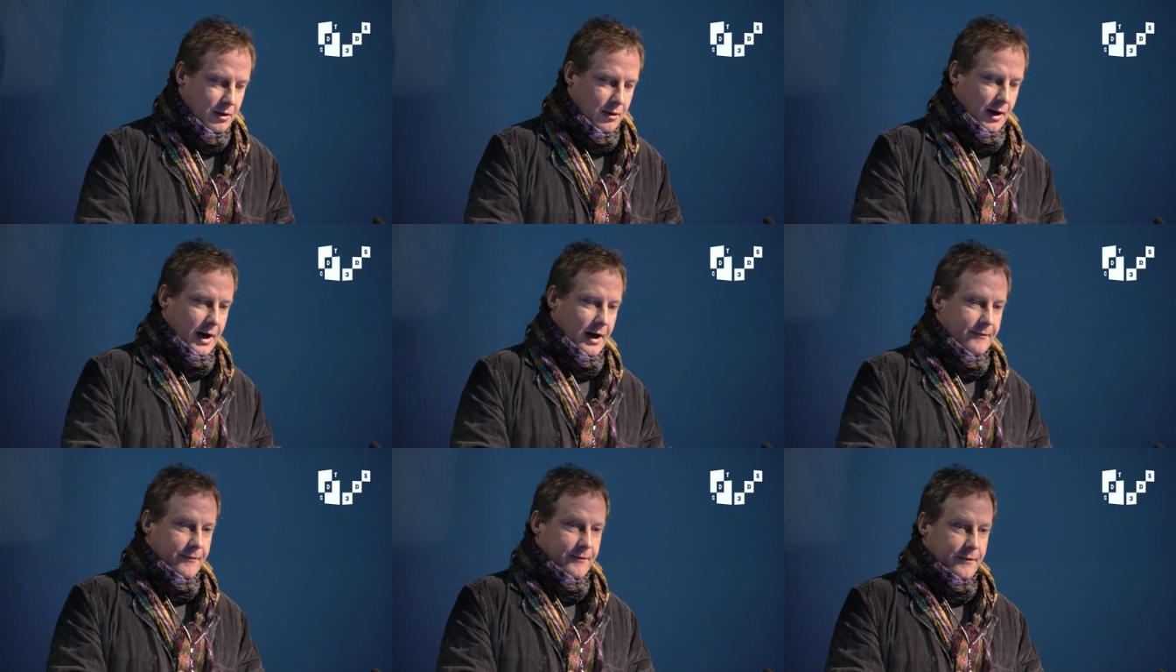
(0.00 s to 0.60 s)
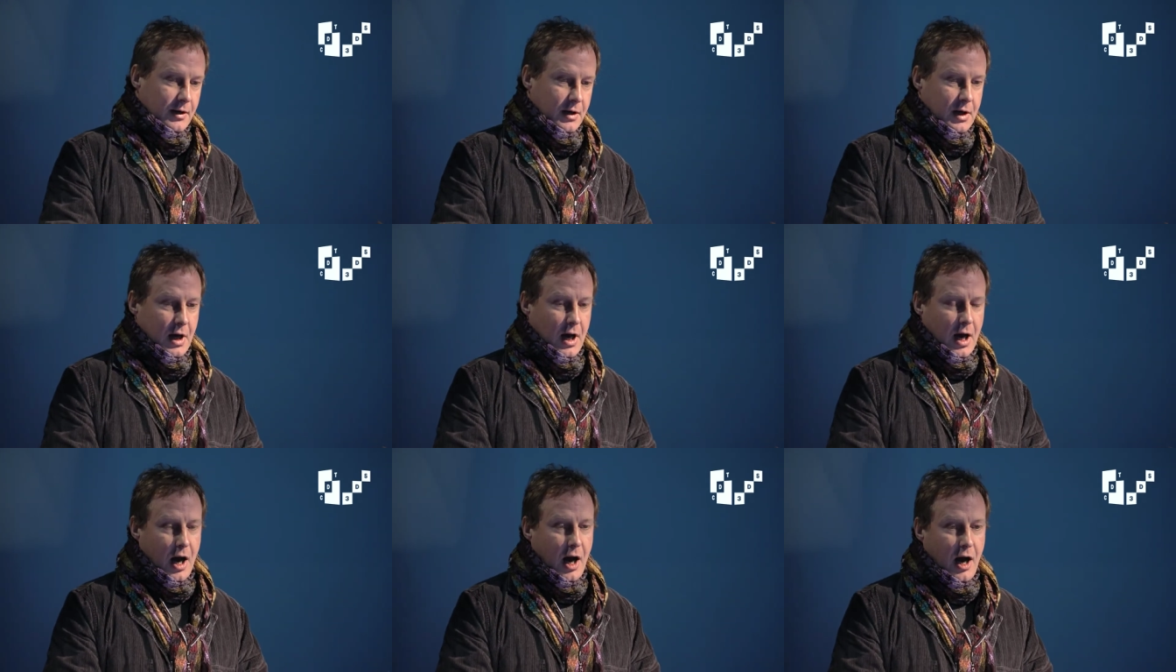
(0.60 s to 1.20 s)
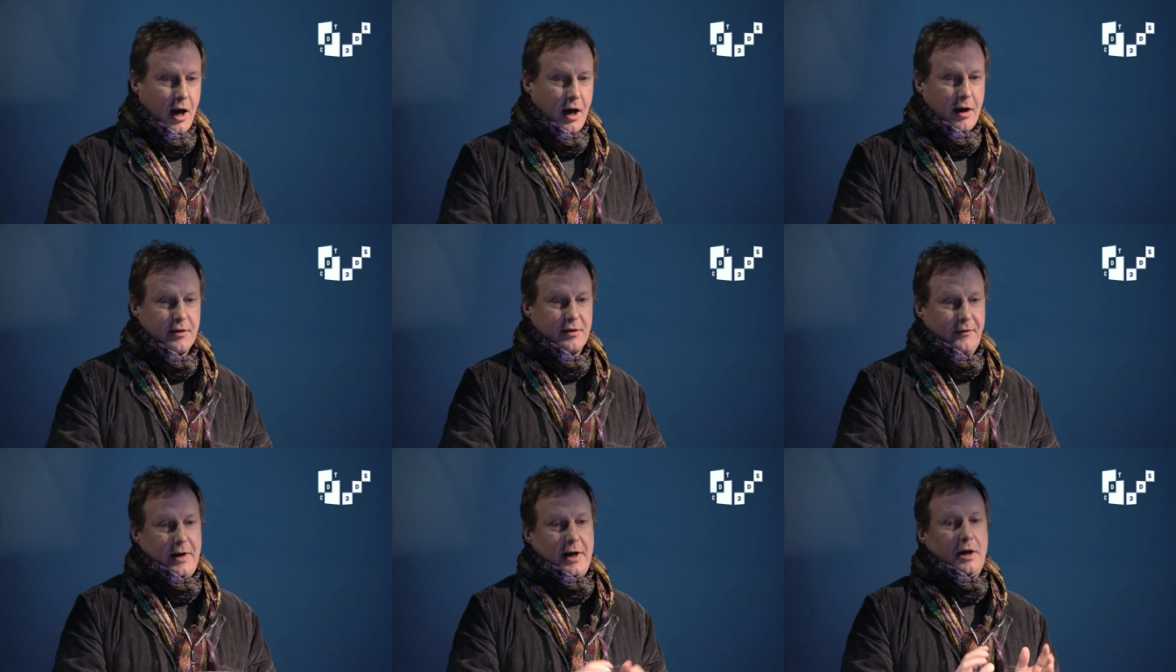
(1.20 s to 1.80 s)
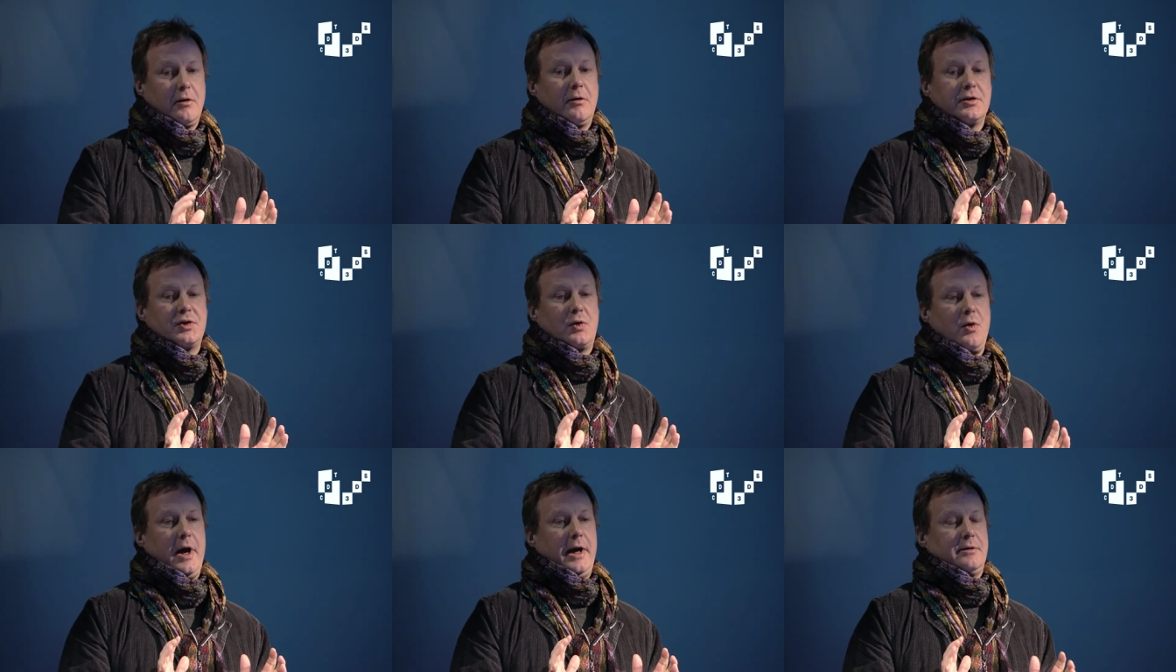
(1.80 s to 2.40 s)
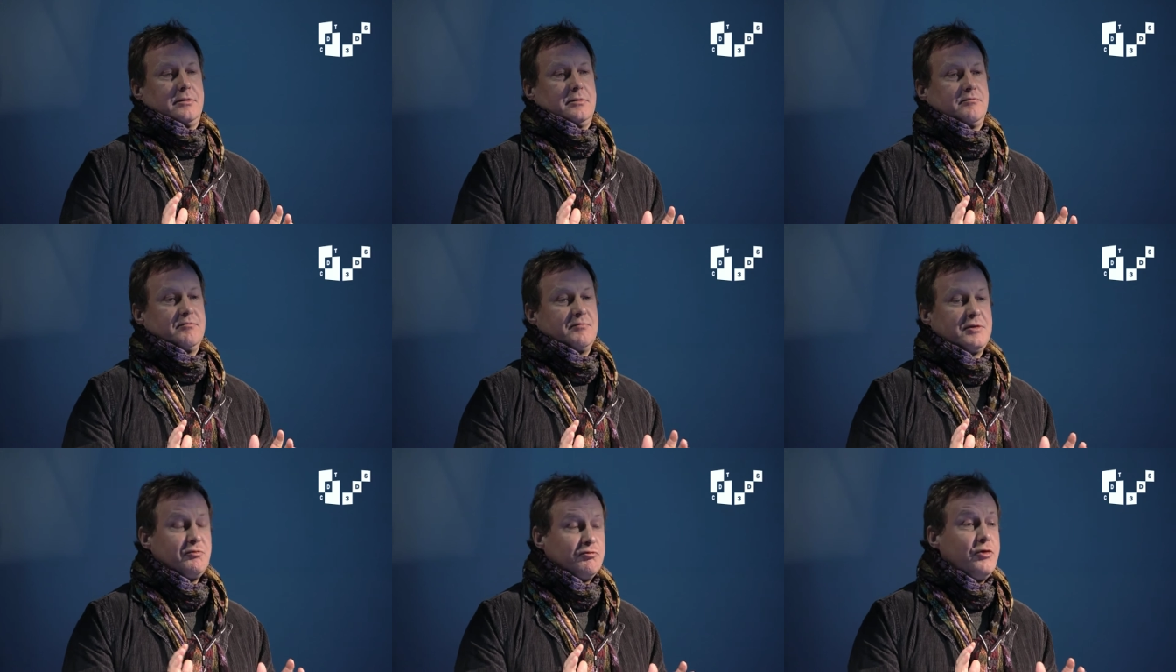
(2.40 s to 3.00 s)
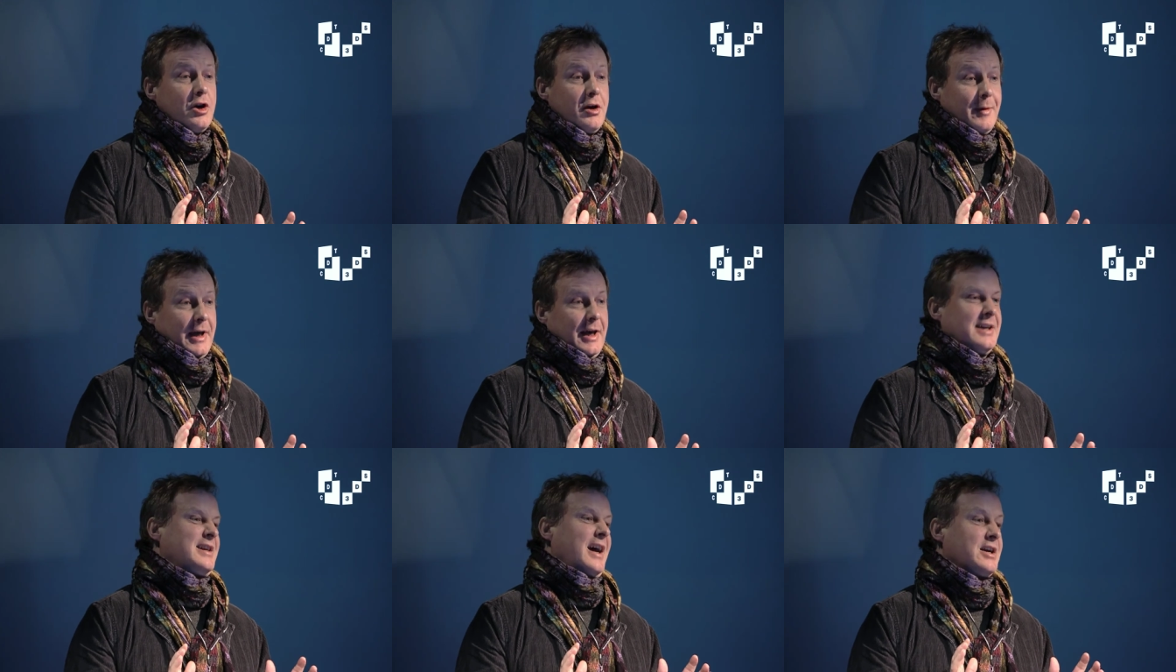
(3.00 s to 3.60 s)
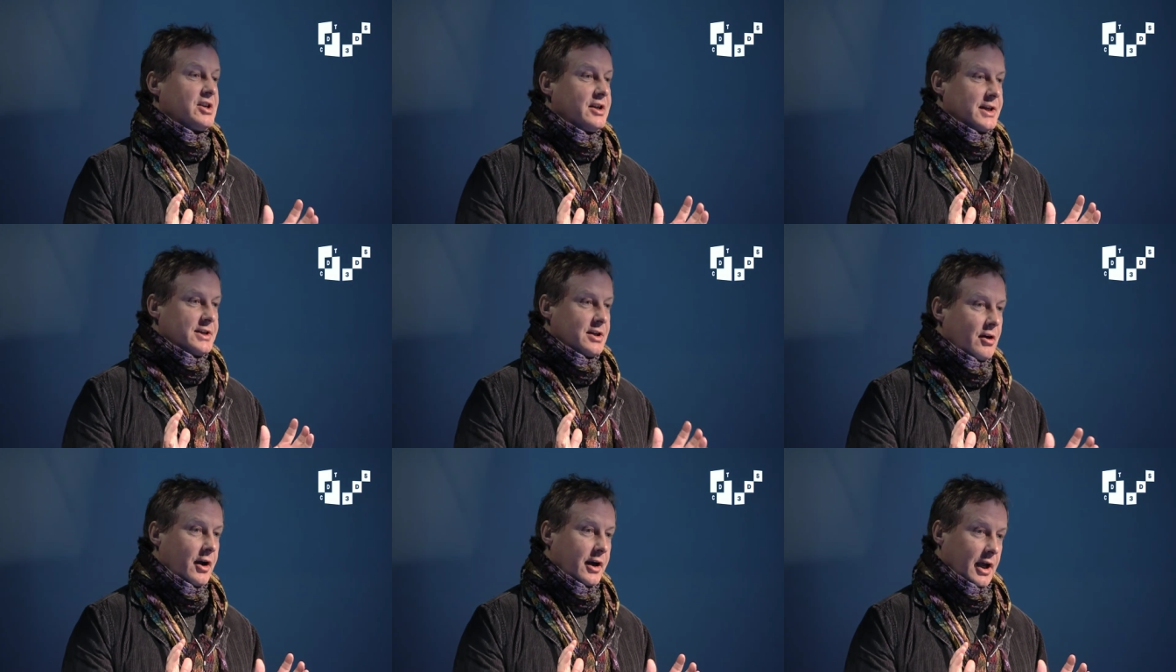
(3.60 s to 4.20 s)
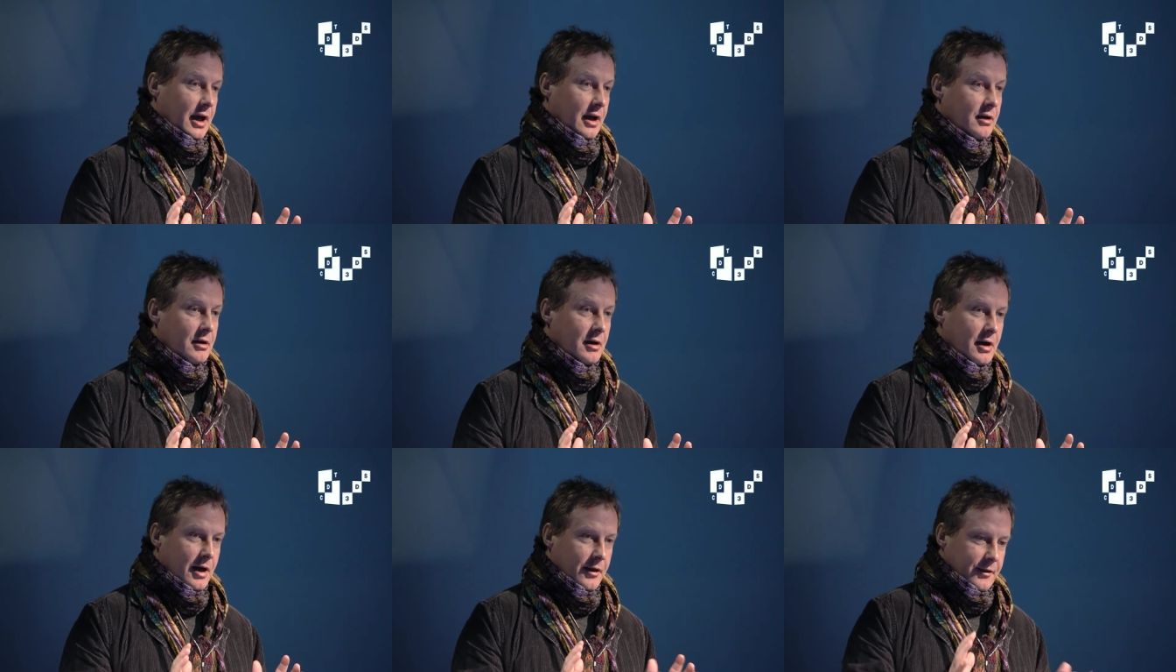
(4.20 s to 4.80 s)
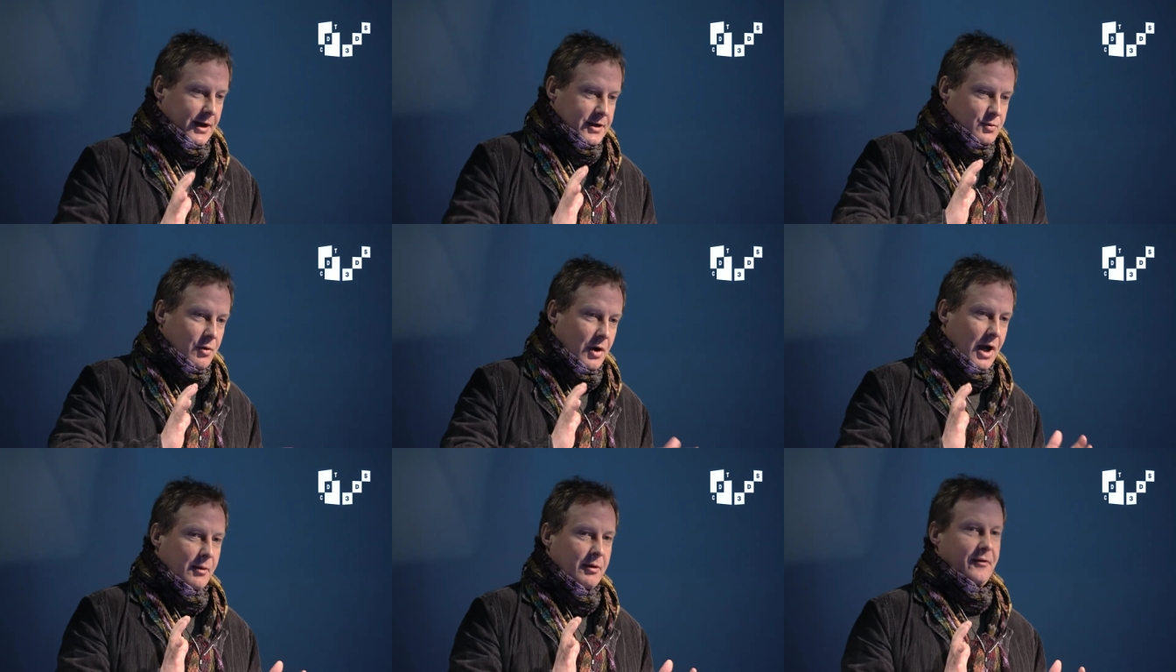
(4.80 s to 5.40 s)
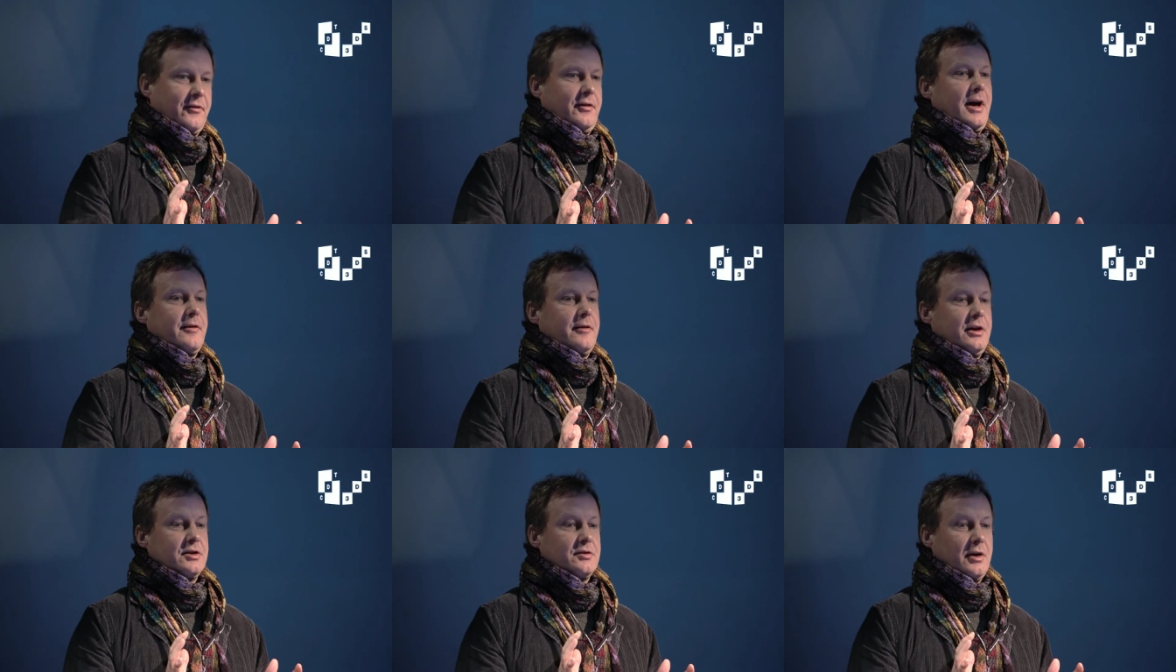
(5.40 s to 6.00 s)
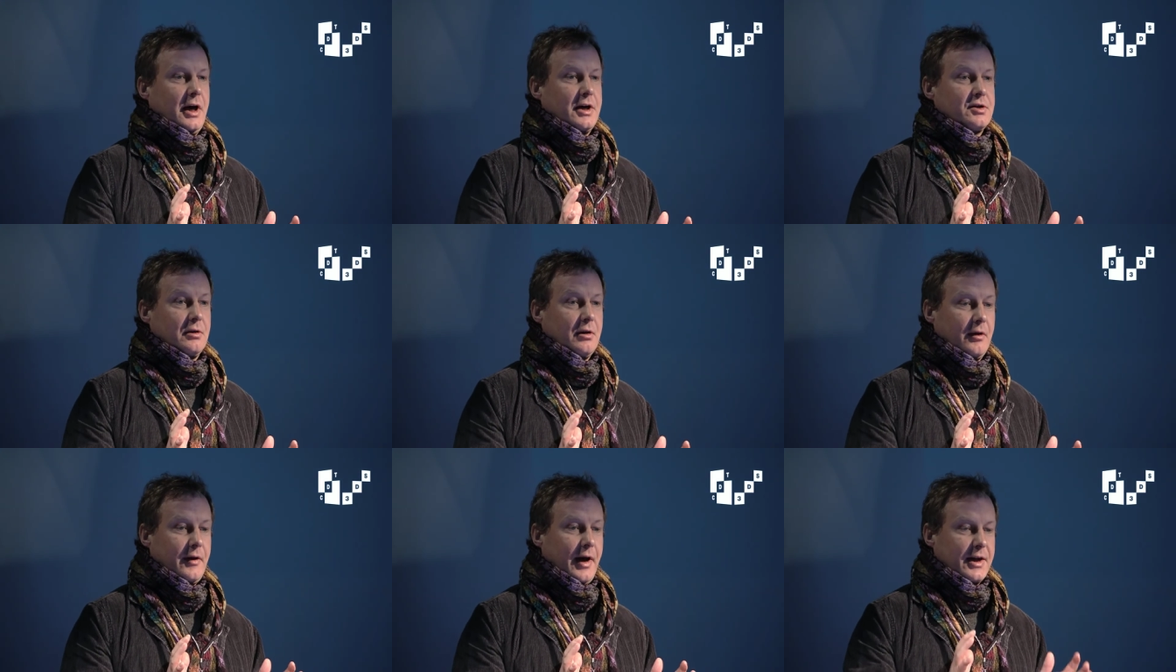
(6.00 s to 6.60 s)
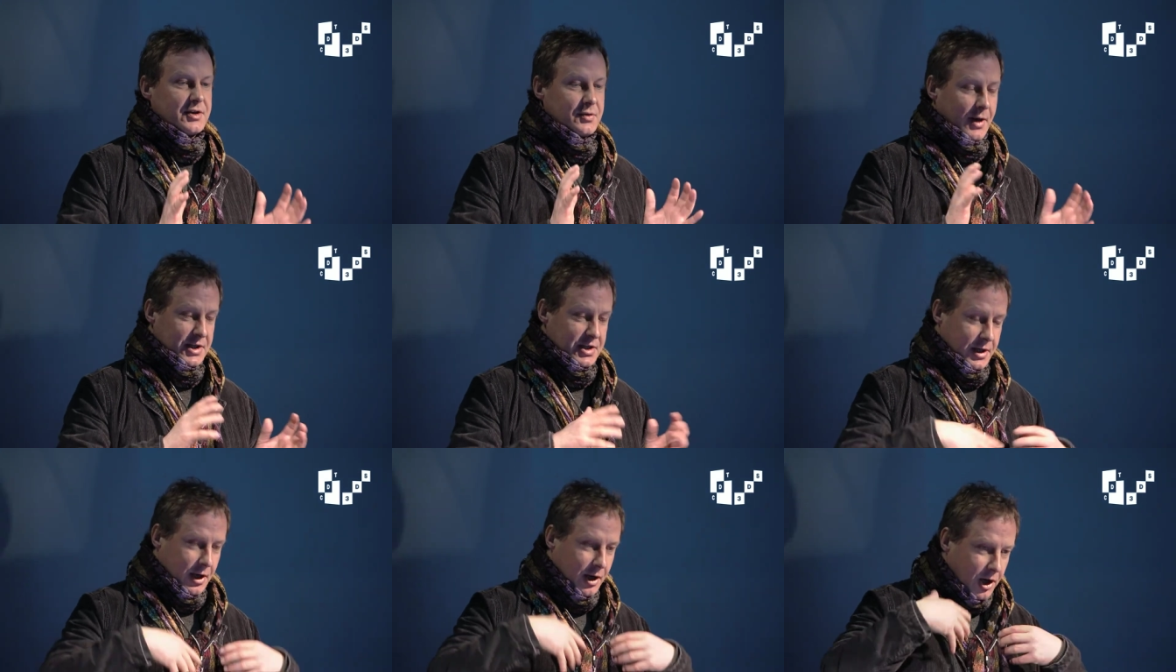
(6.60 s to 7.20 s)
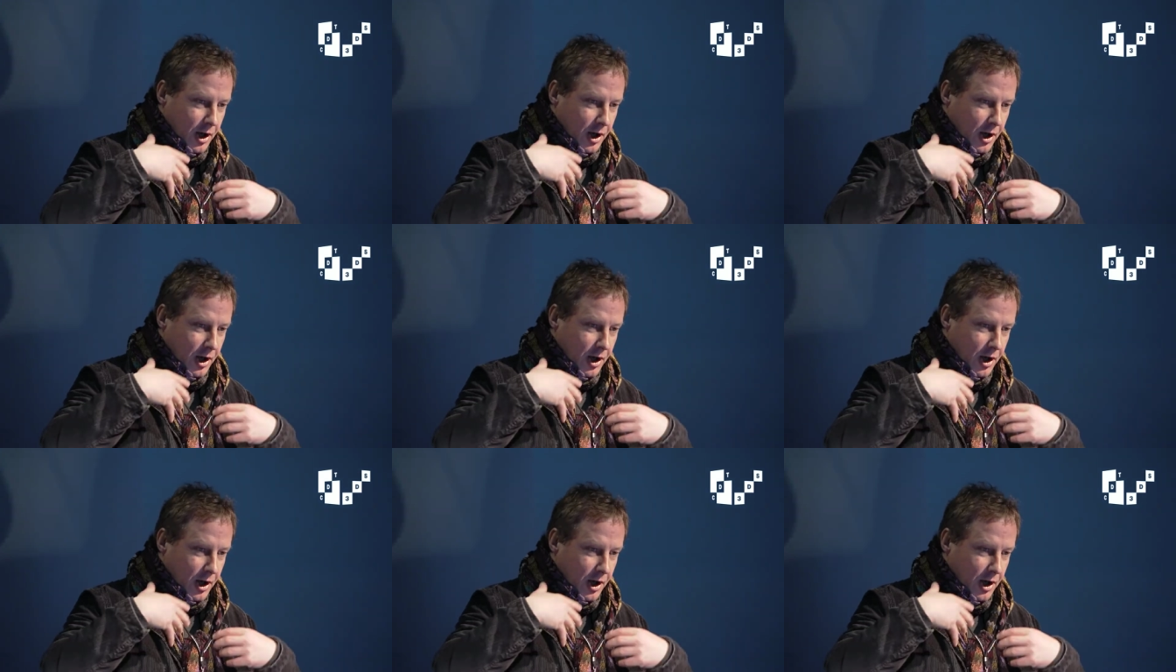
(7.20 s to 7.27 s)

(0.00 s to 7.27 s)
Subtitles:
you have, the van looks quite roomy. It's actually tiny. That's where we've set the interaction on that to actually